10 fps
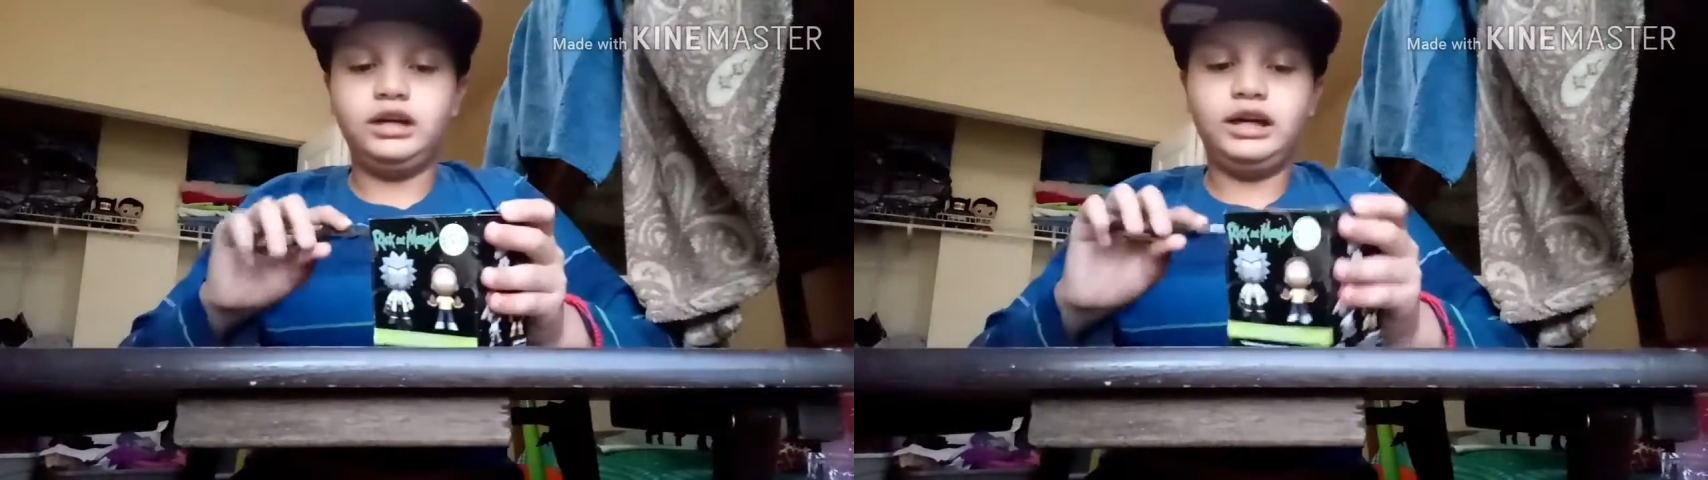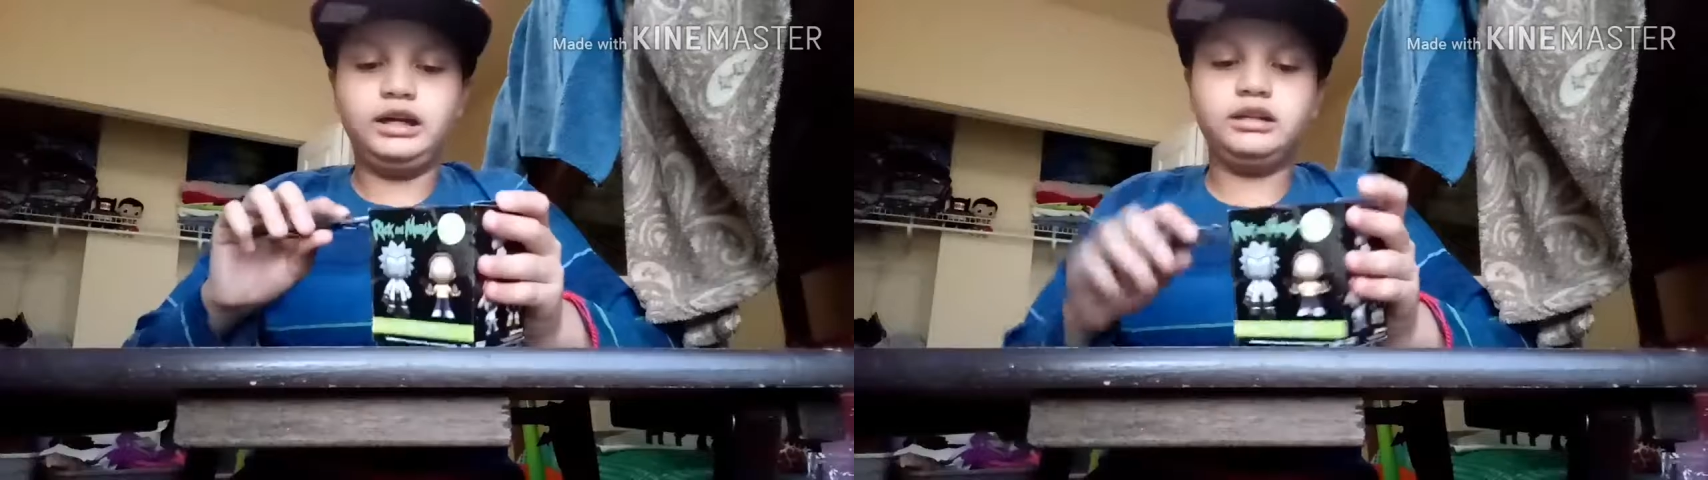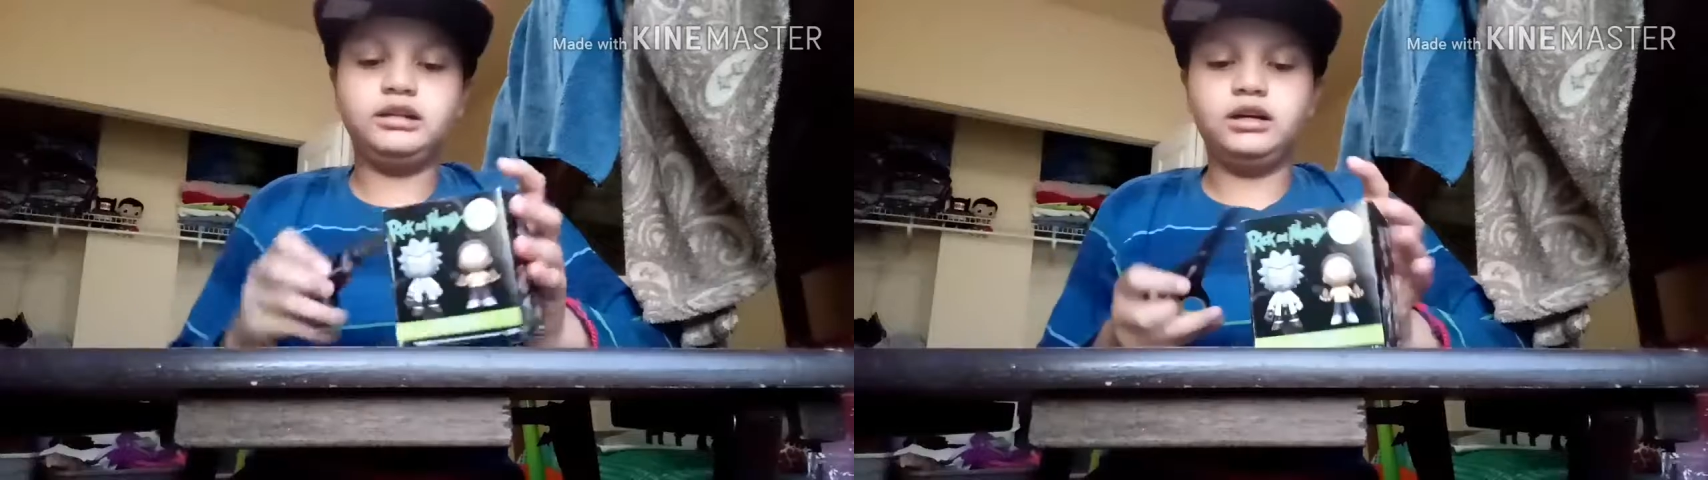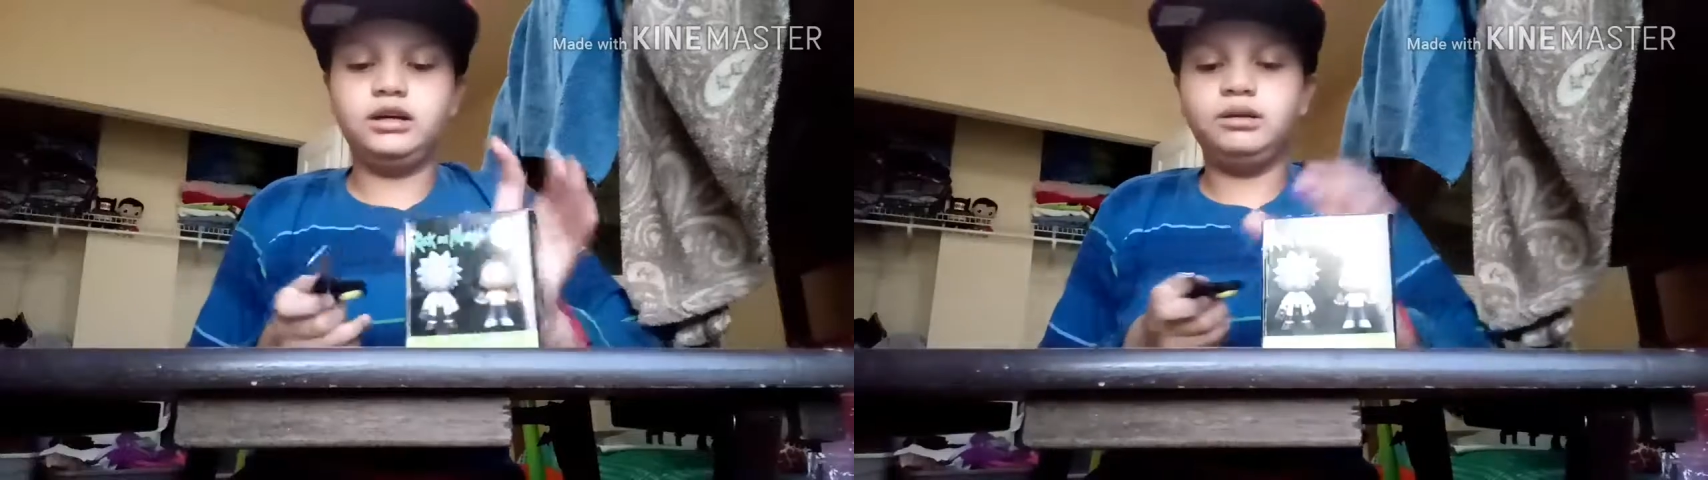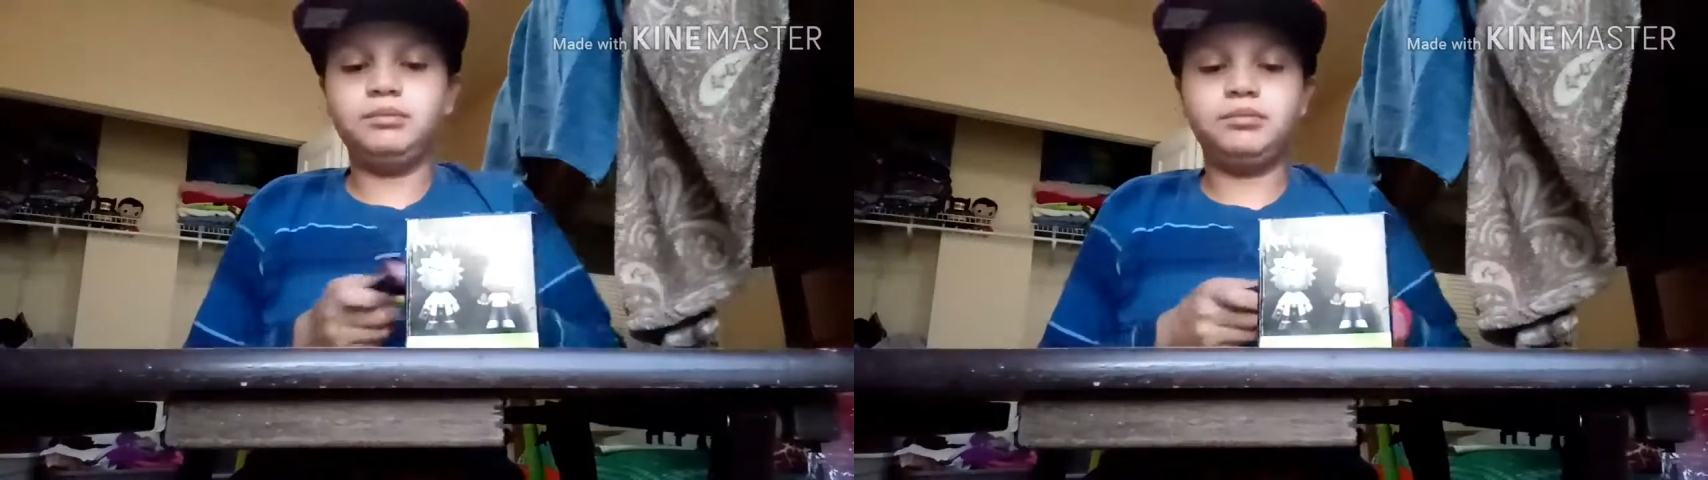and
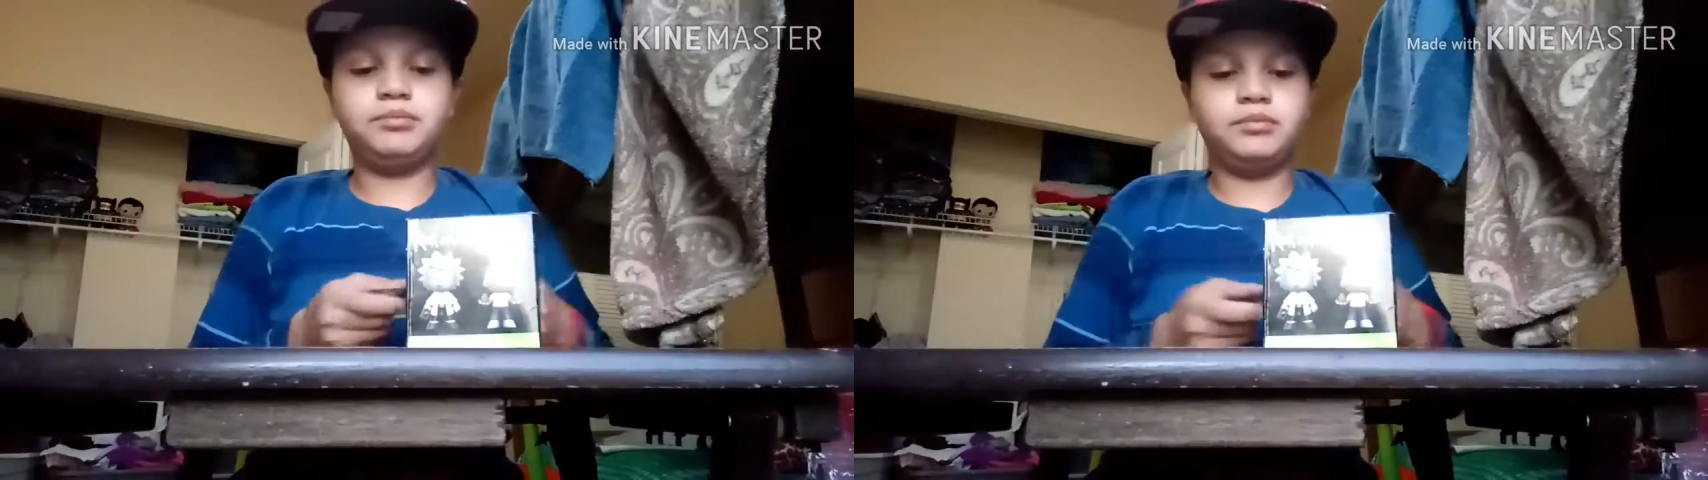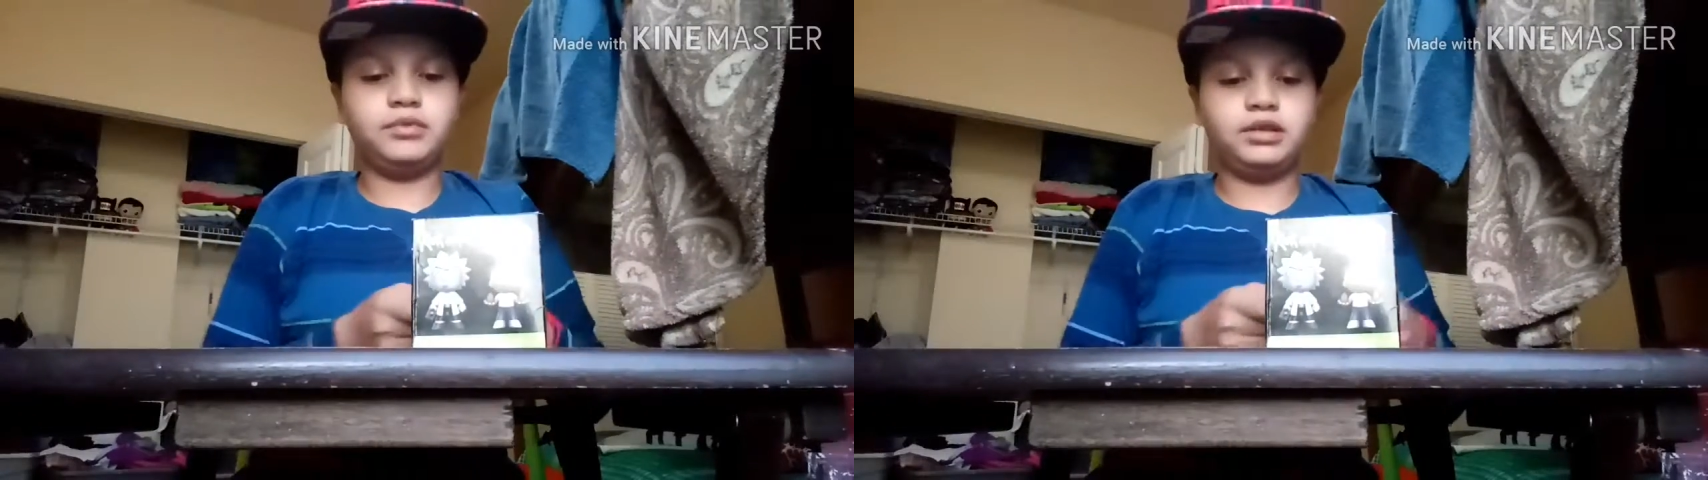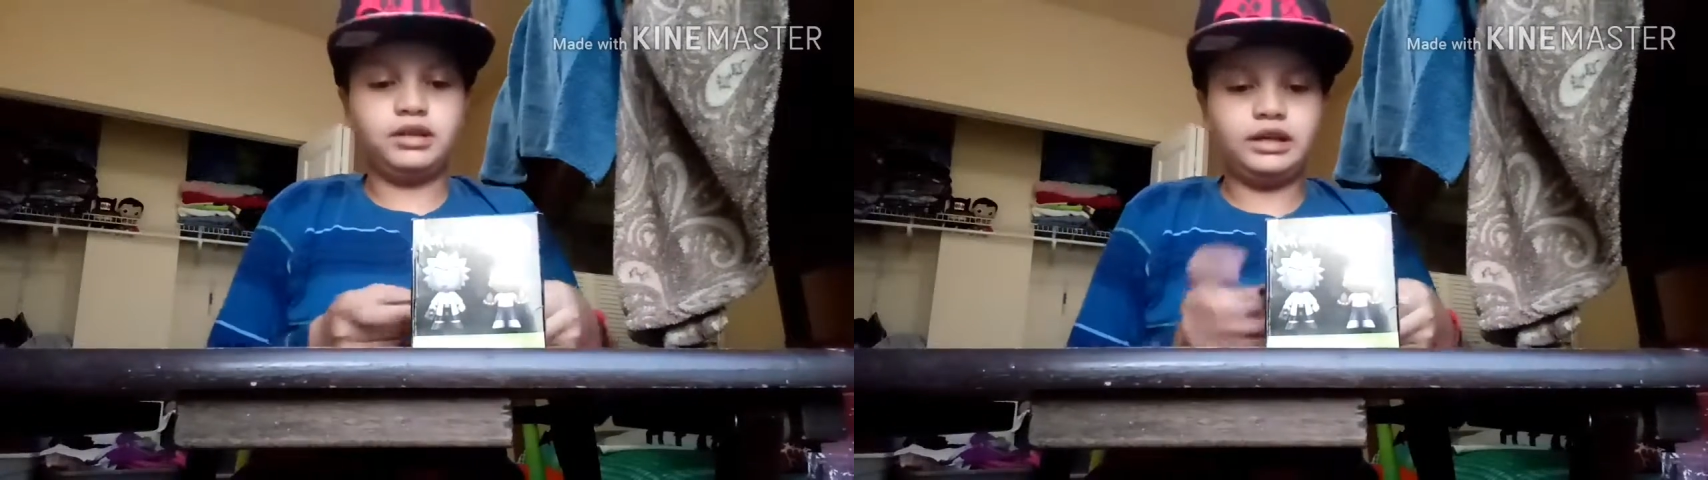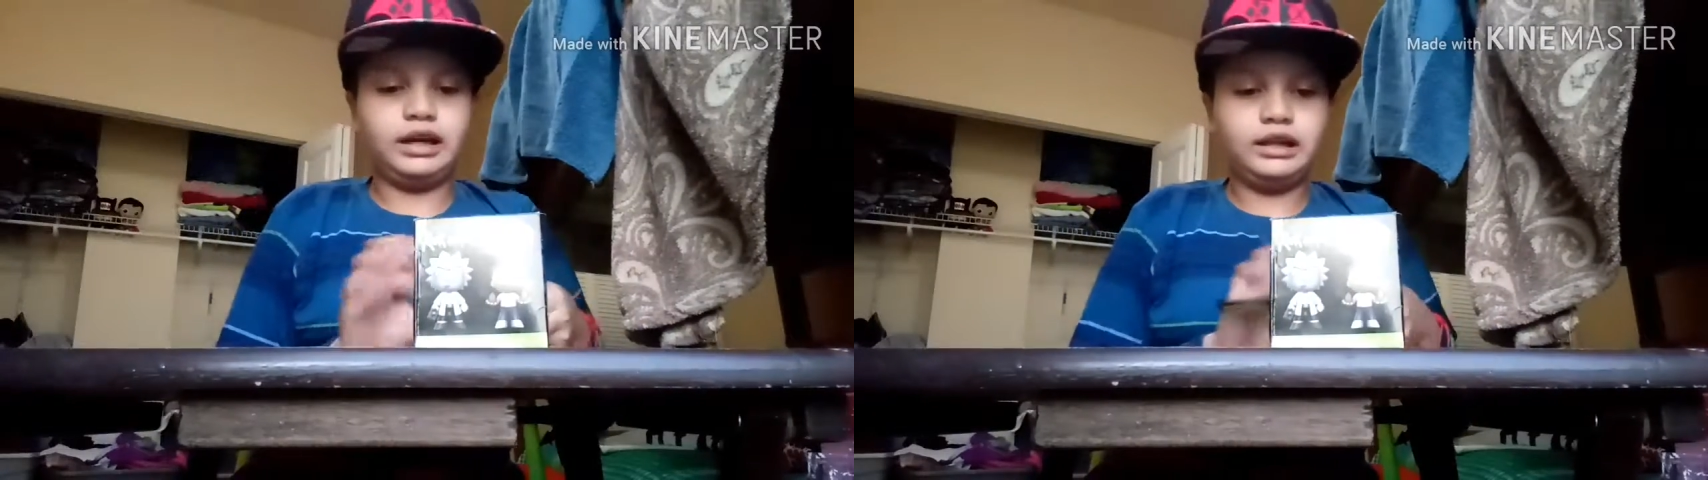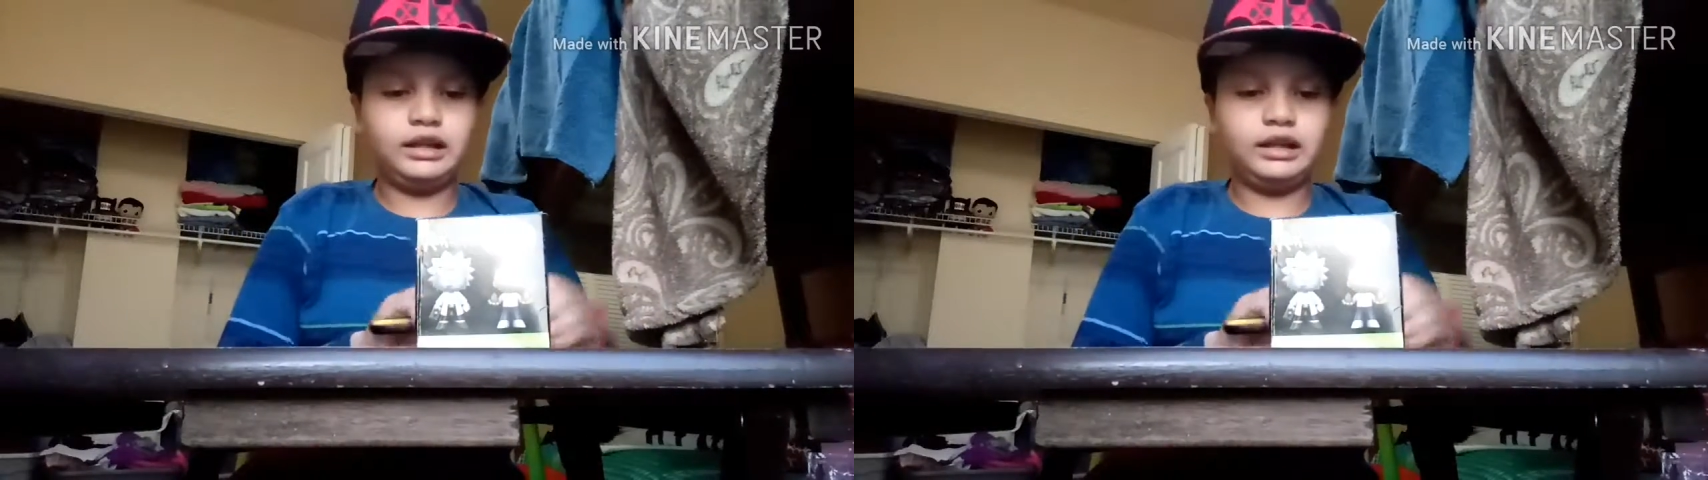yeah,